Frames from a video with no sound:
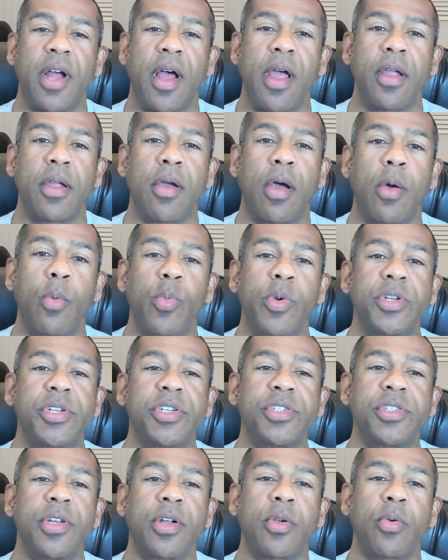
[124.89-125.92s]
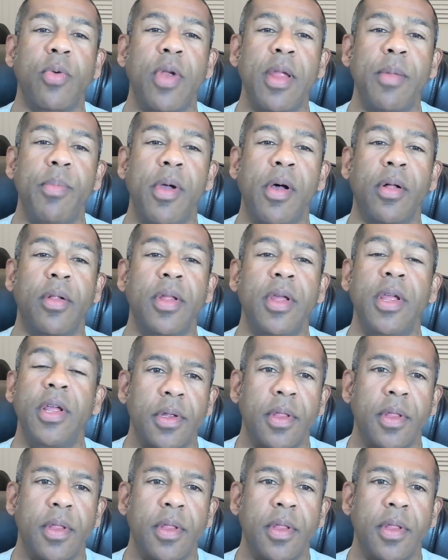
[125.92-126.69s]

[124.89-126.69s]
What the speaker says: icon, which is the gray bell.